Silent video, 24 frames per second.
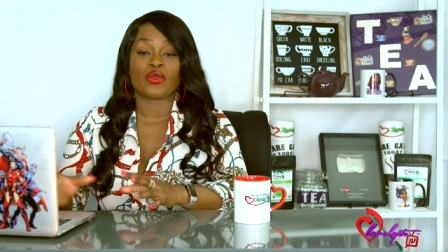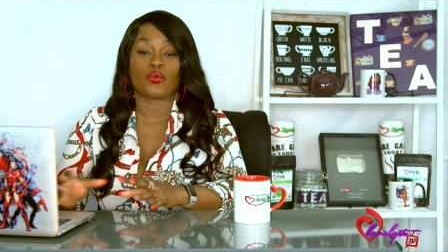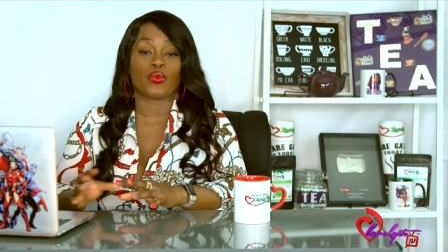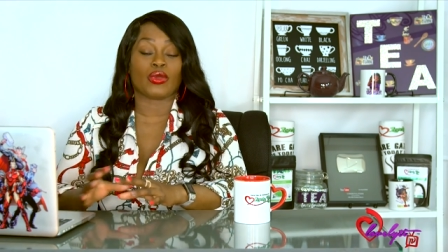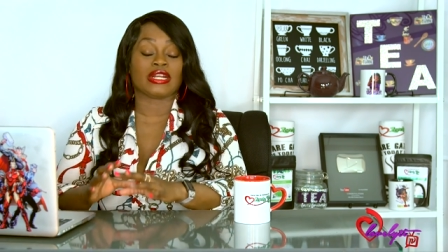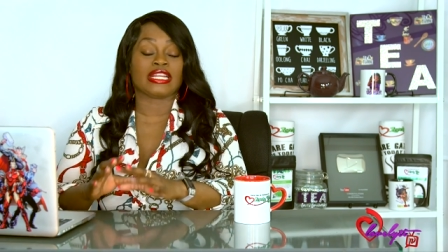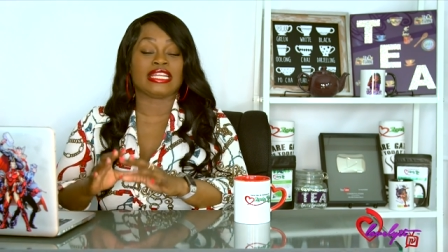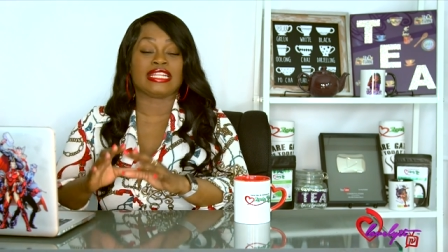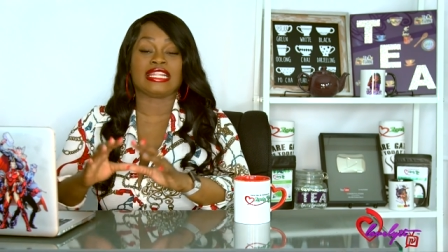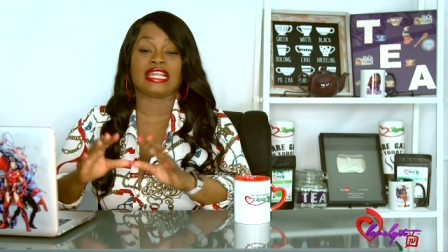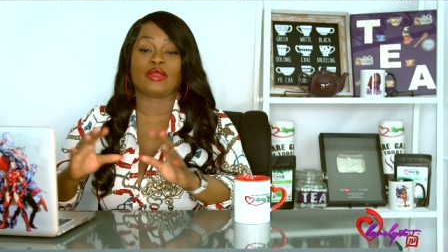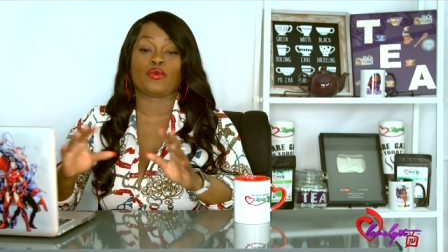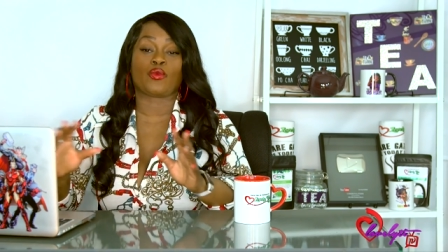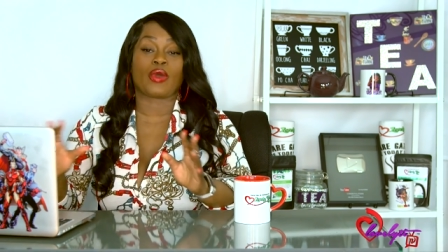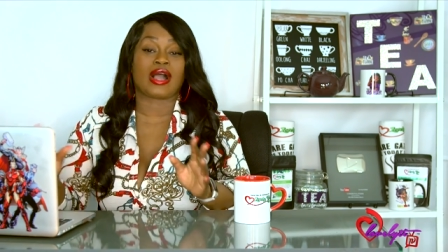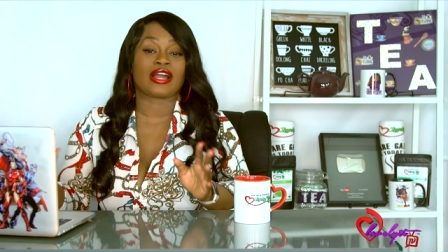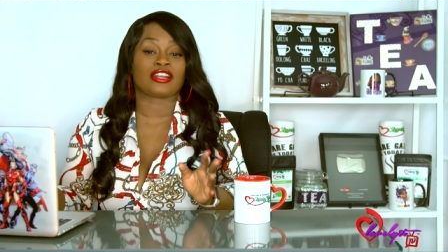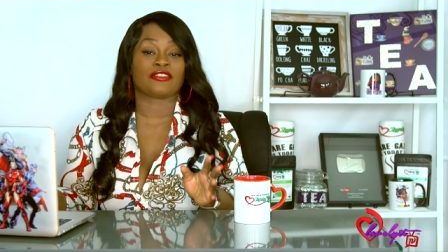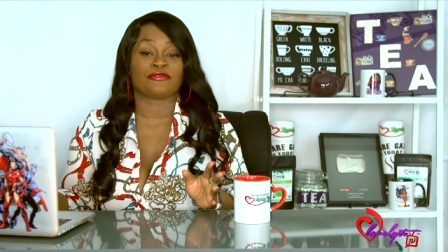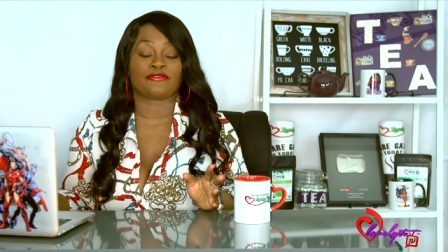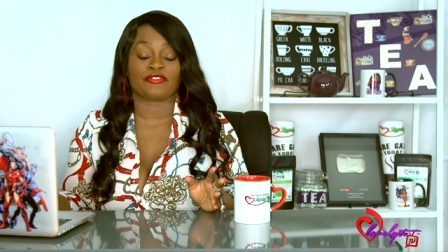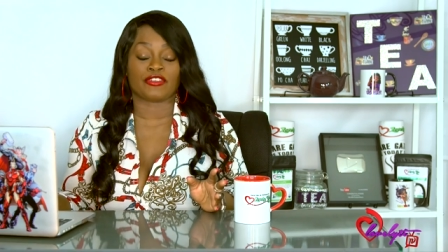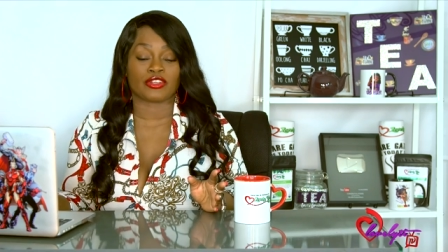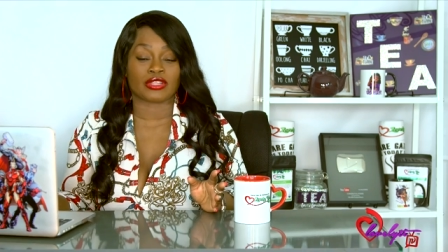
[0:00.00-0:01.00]
when he didn't
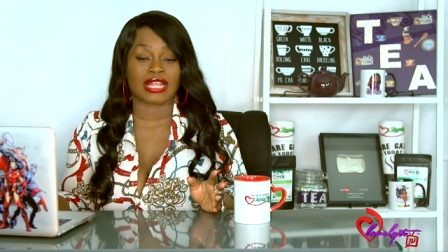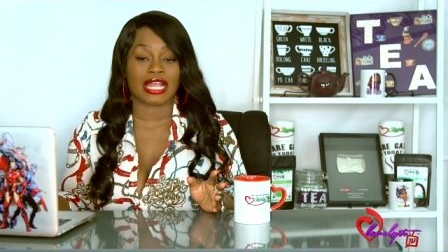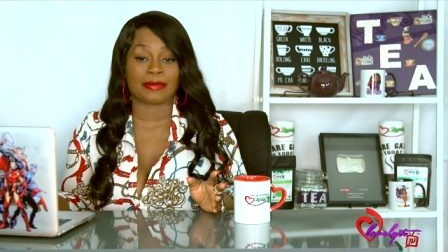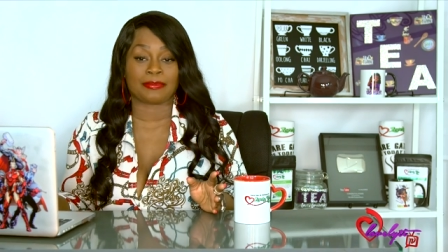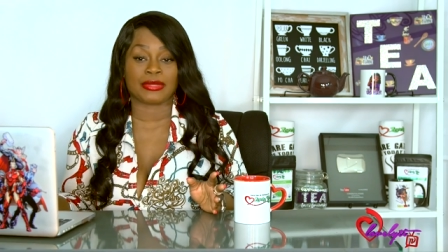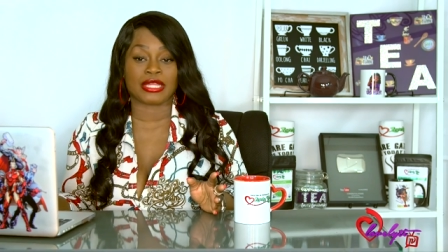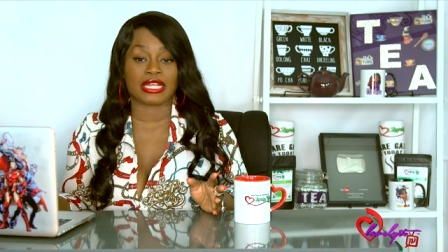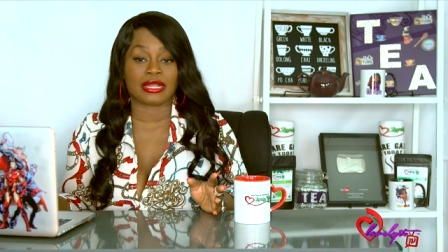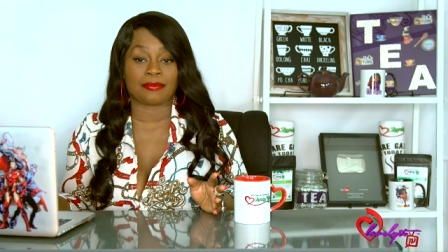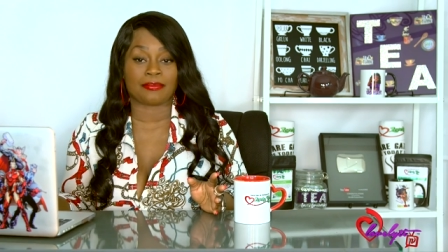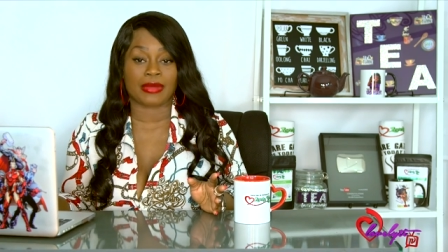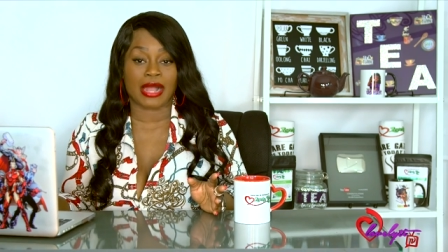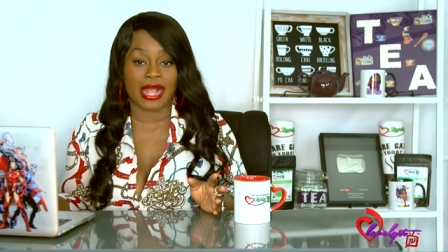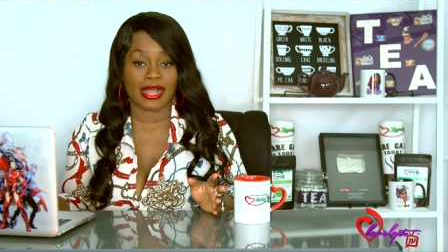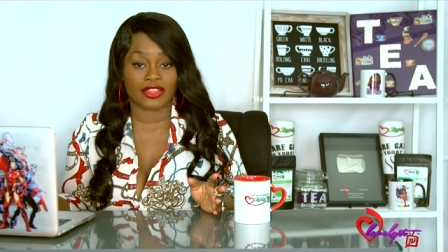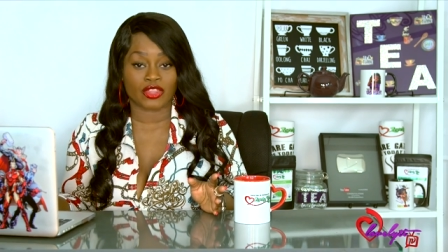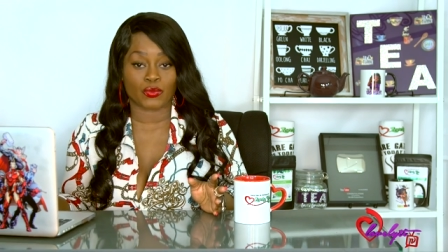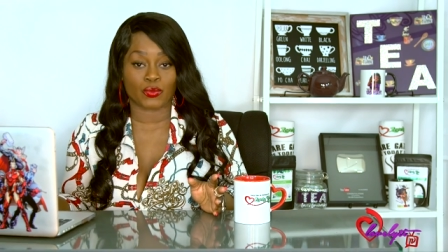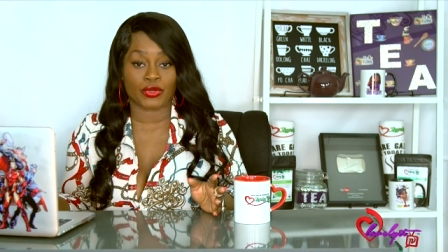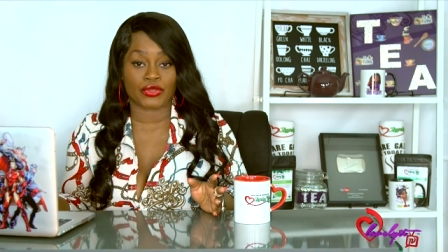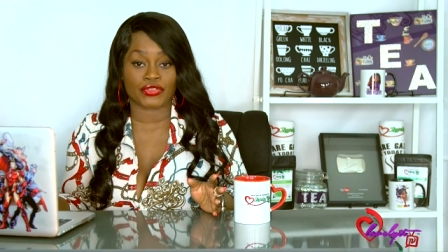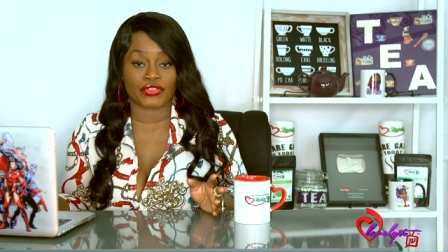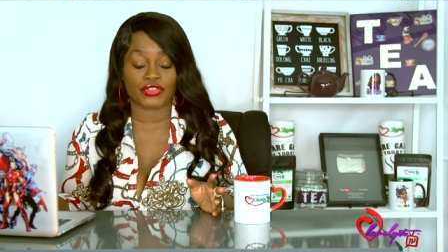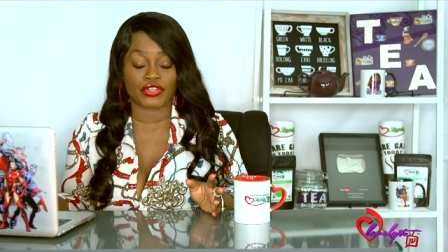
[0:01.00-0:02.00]
want to feel like being
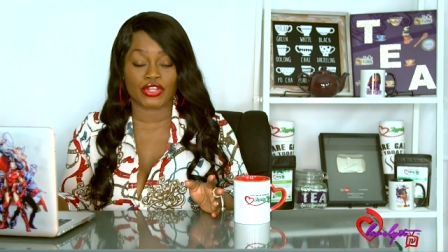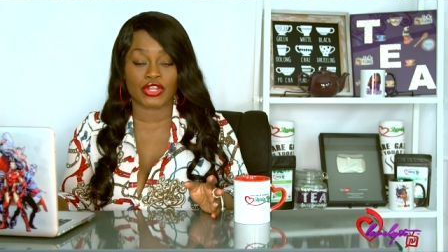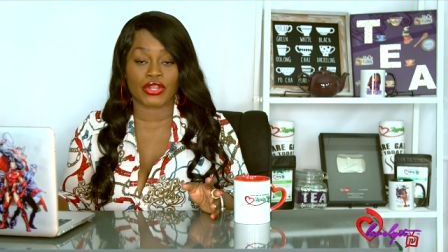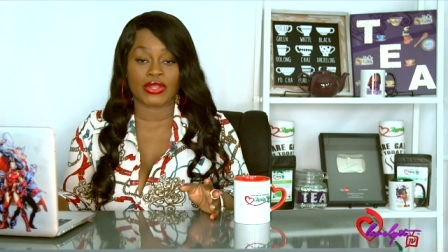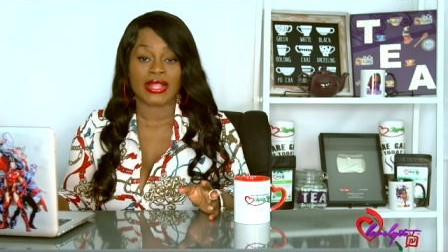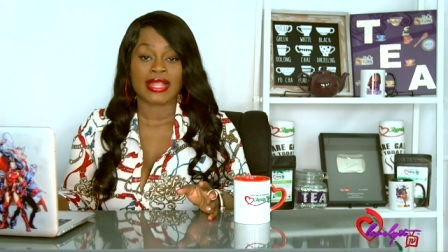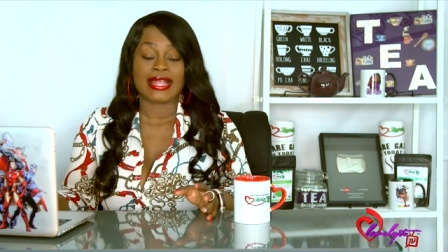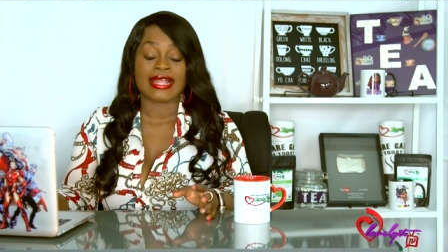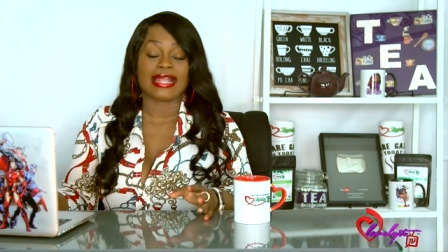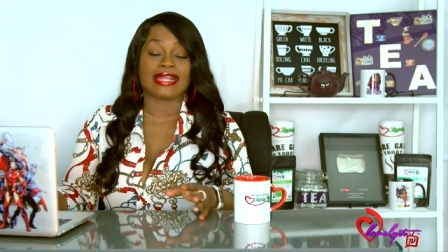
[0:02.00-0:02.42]
bothered with her